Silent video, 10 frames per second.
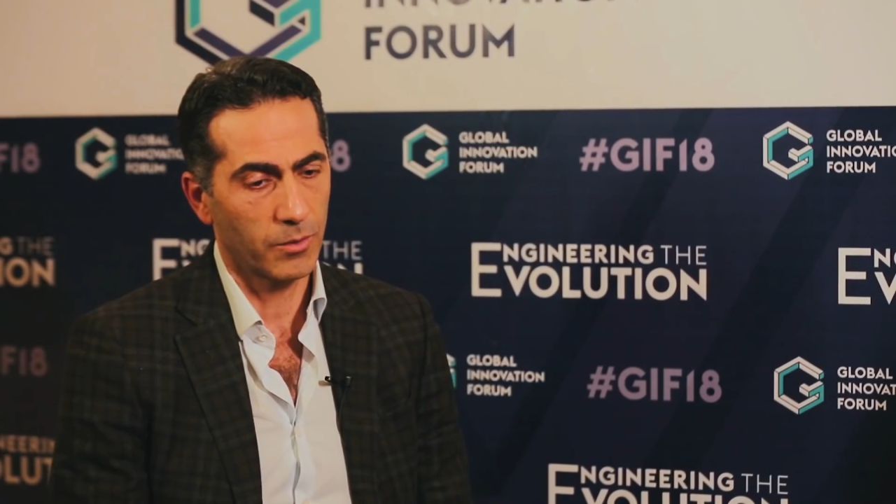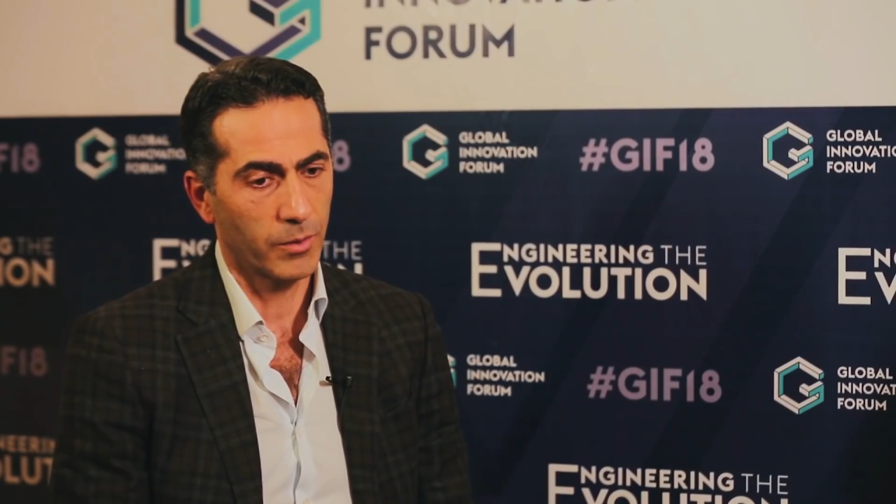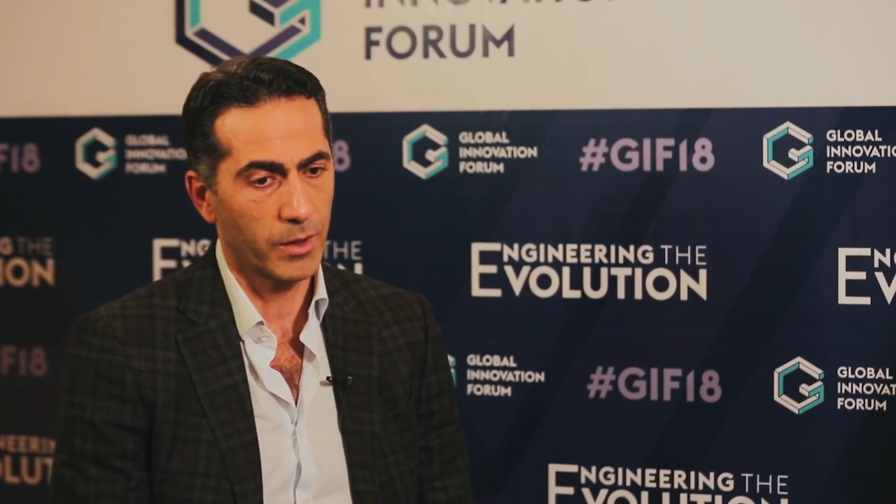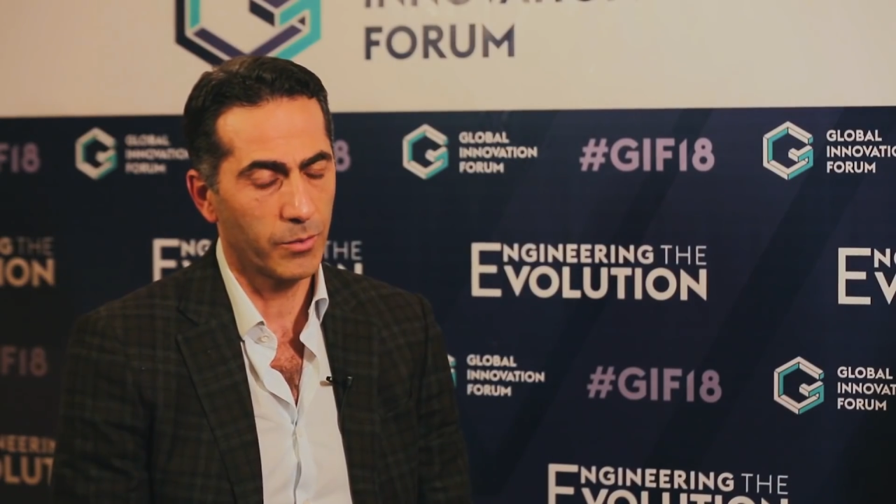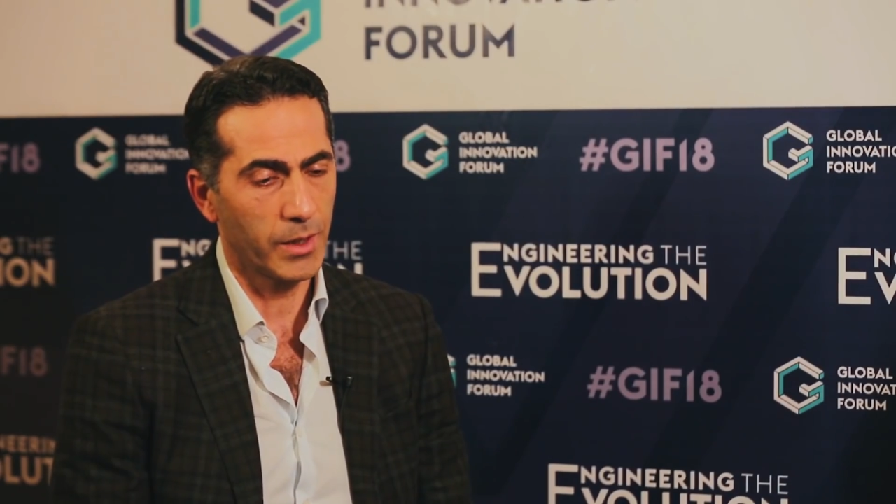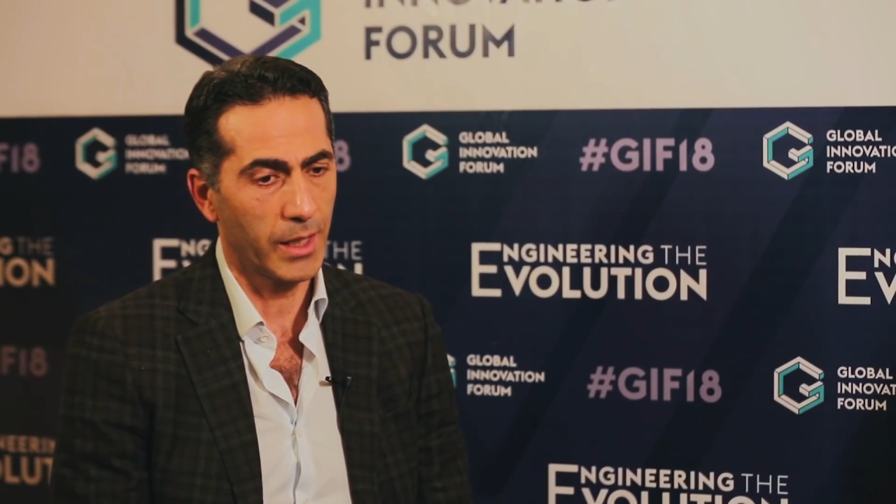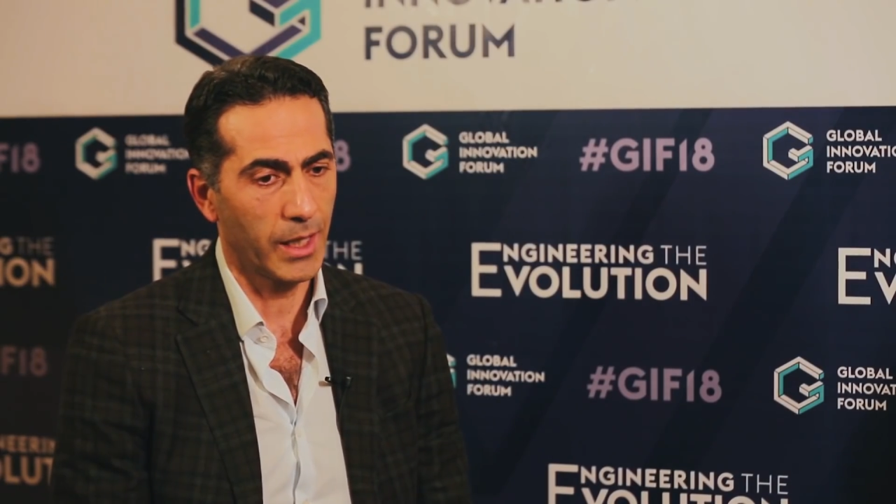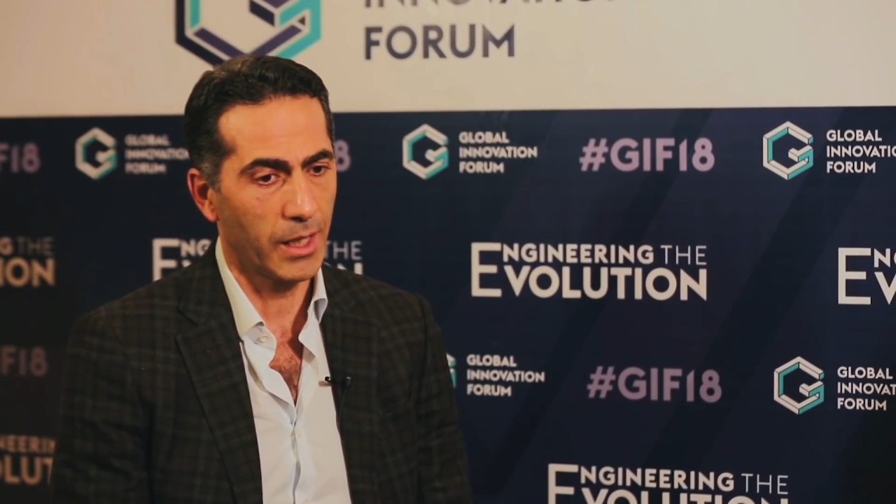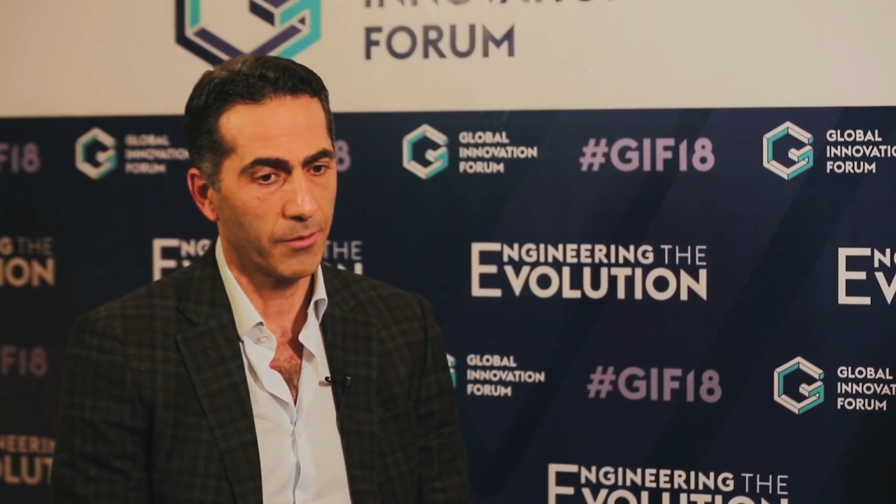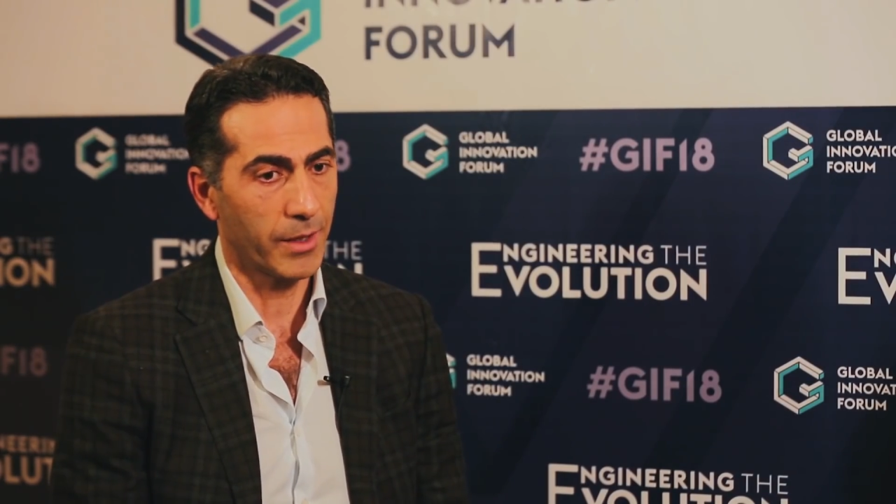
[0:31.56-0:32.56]
when we
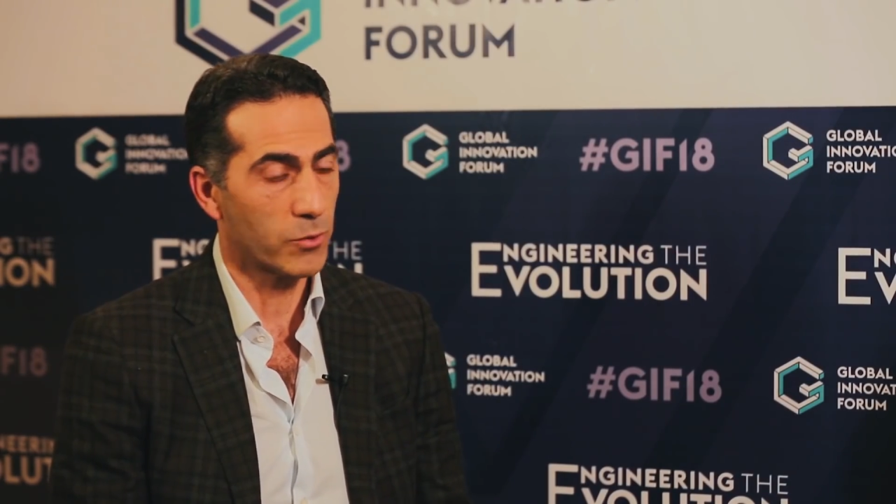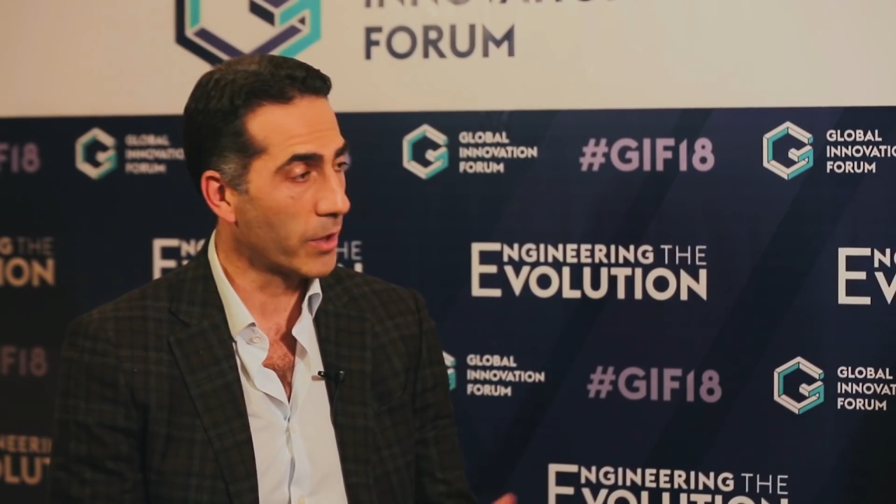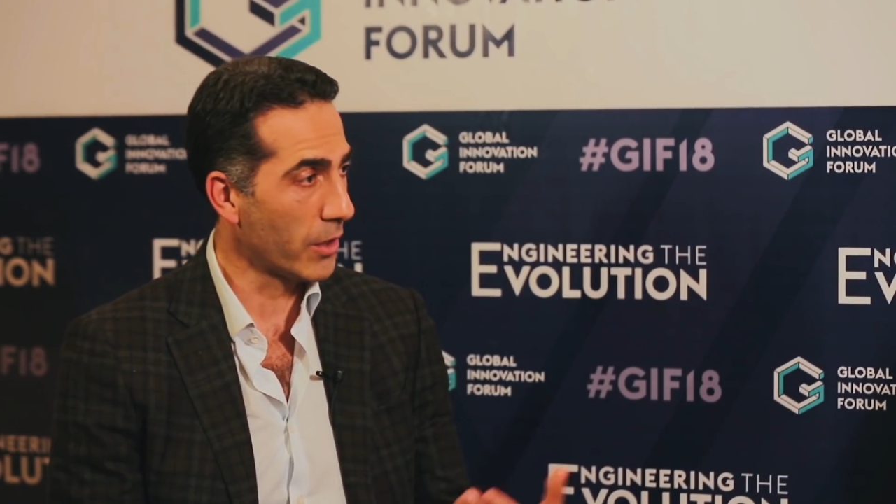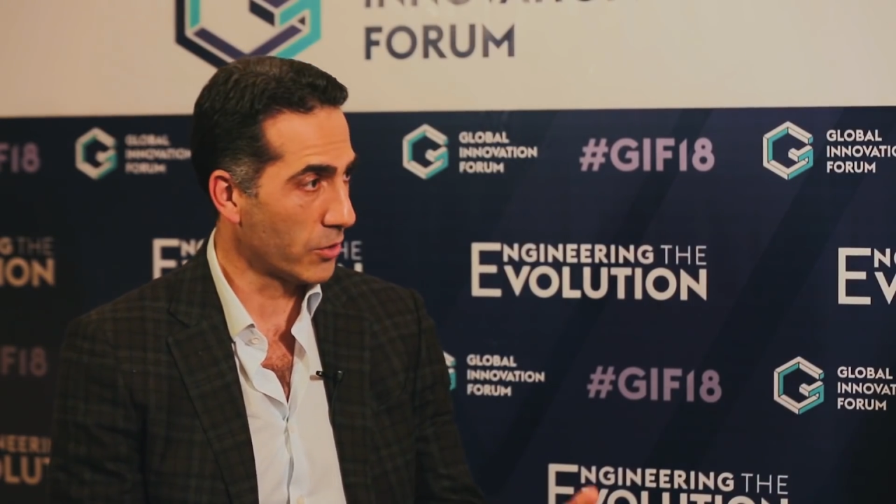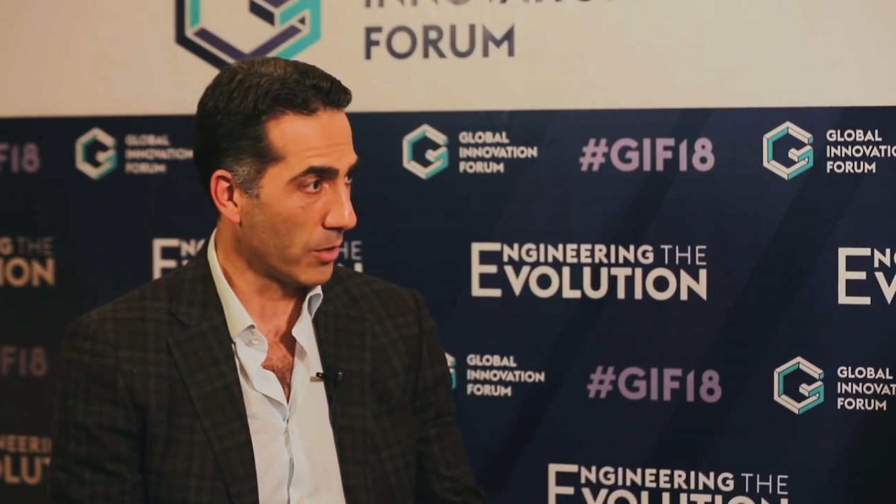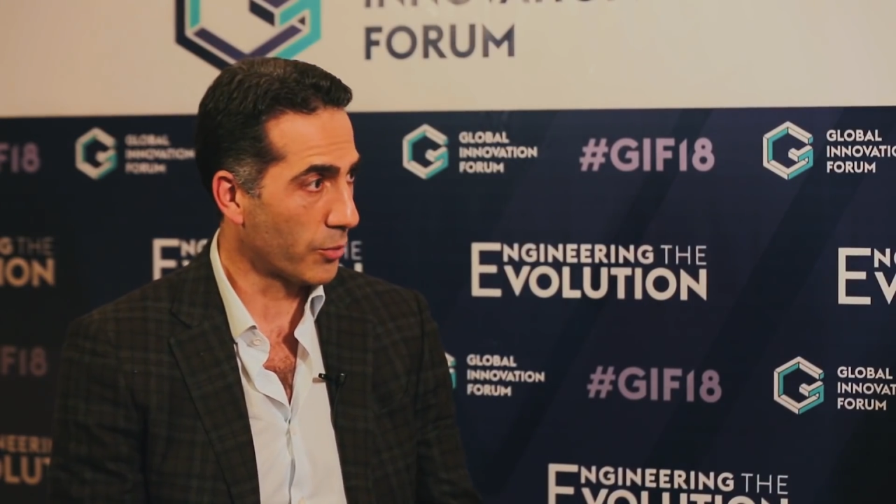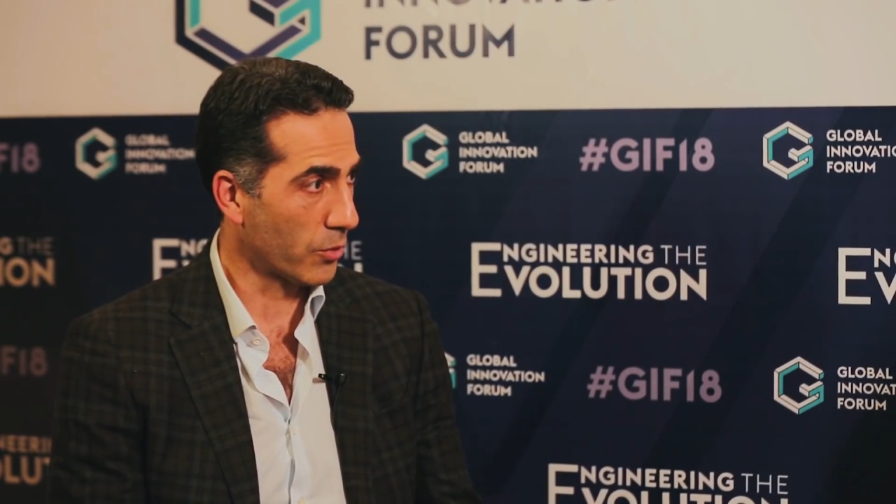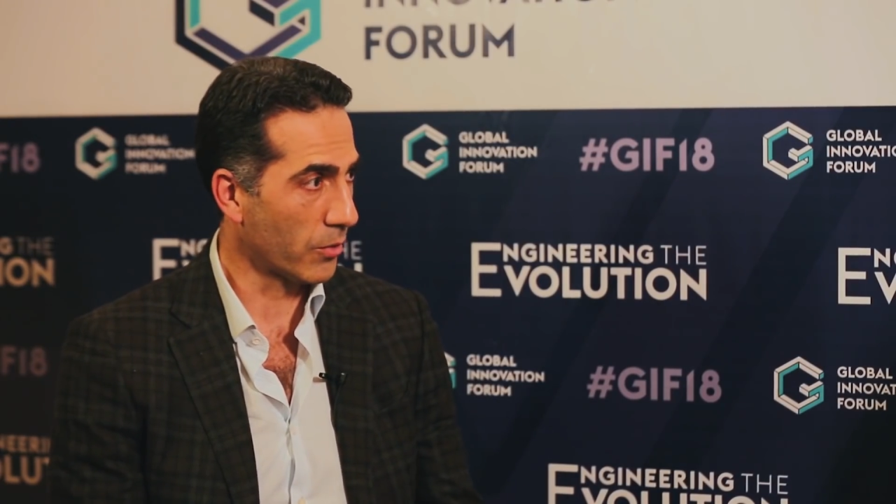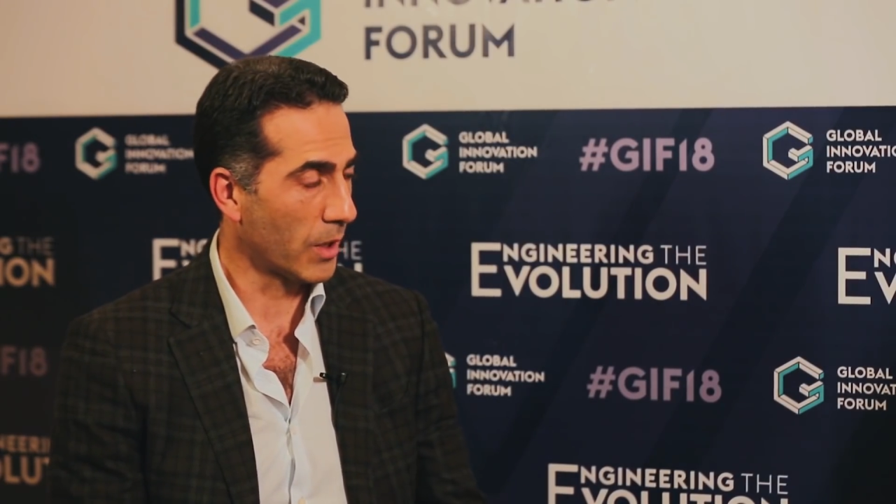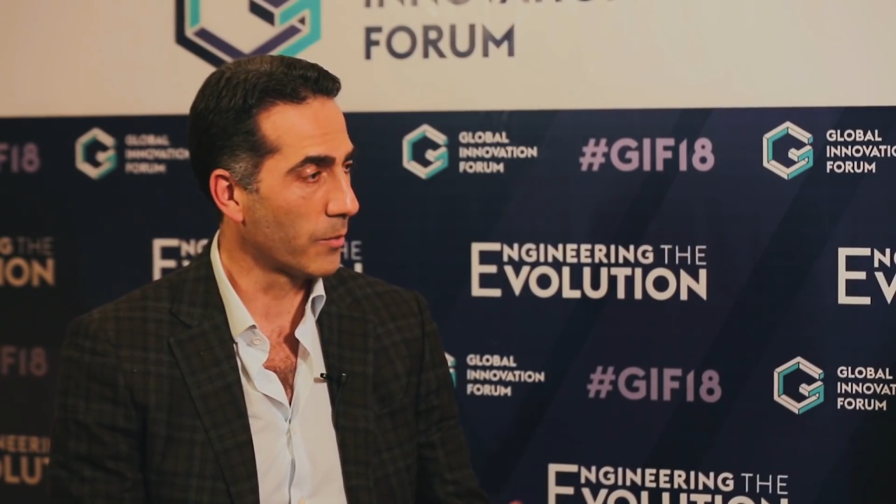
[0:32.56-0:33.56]
have educational
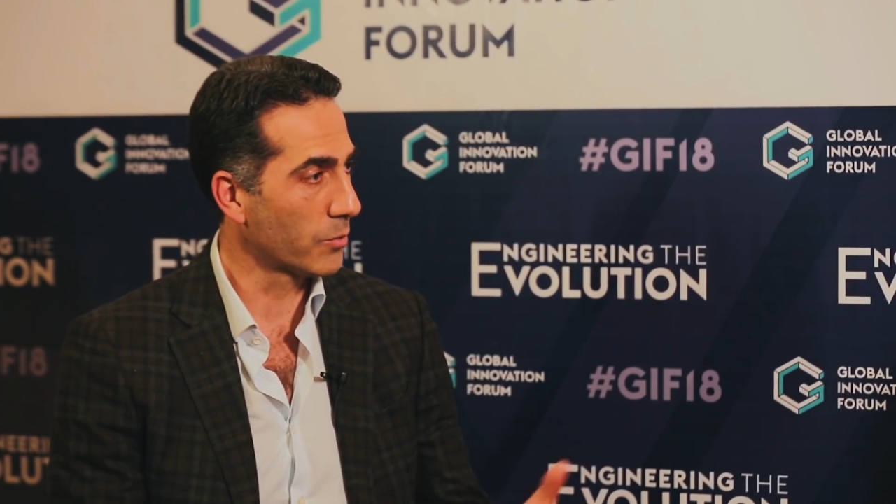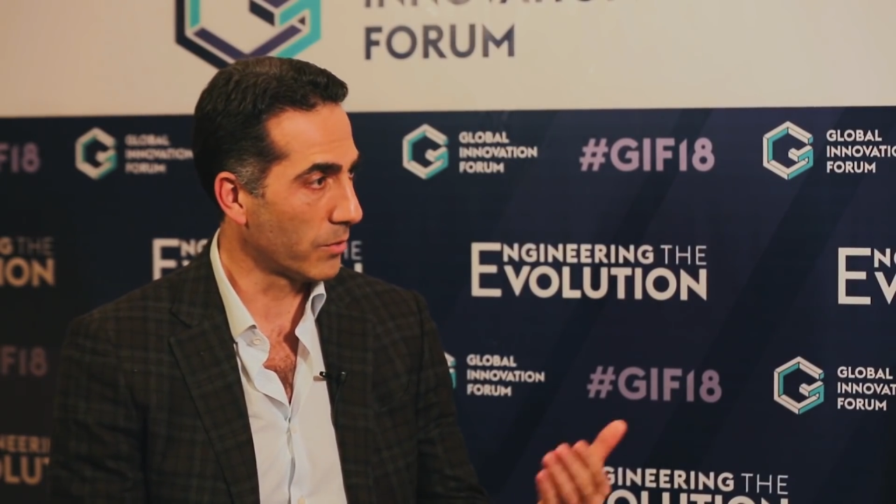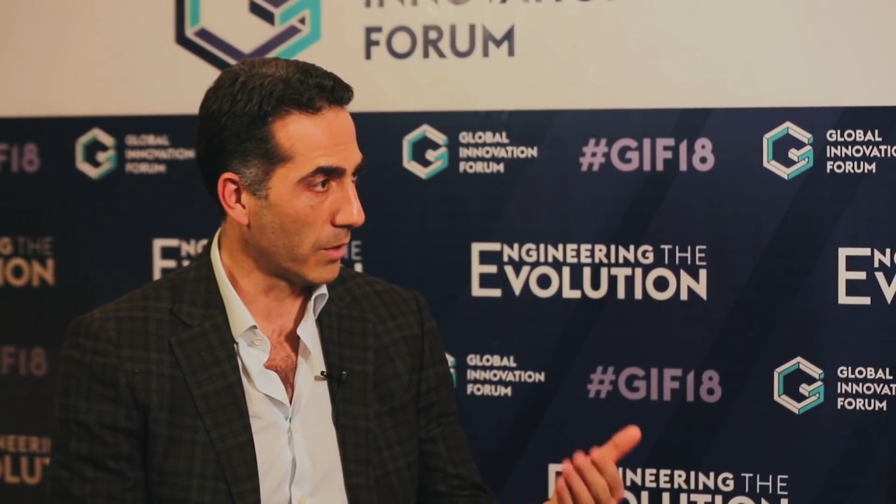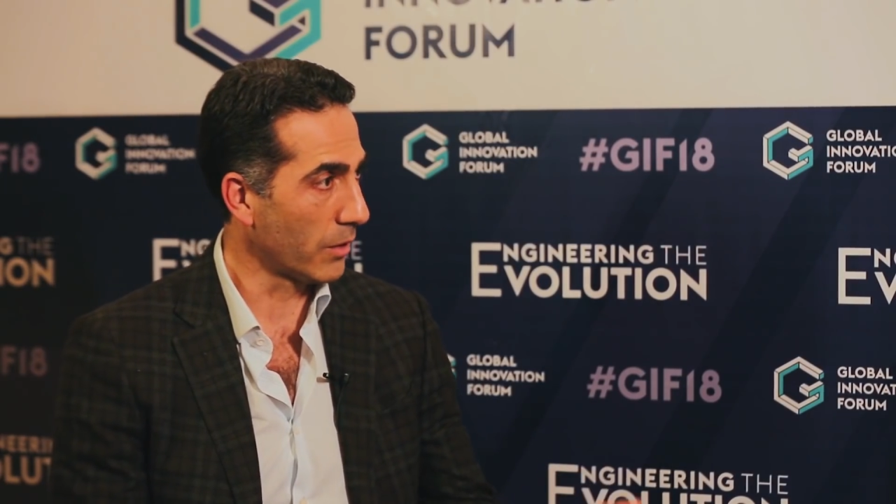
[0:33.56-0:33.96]
programs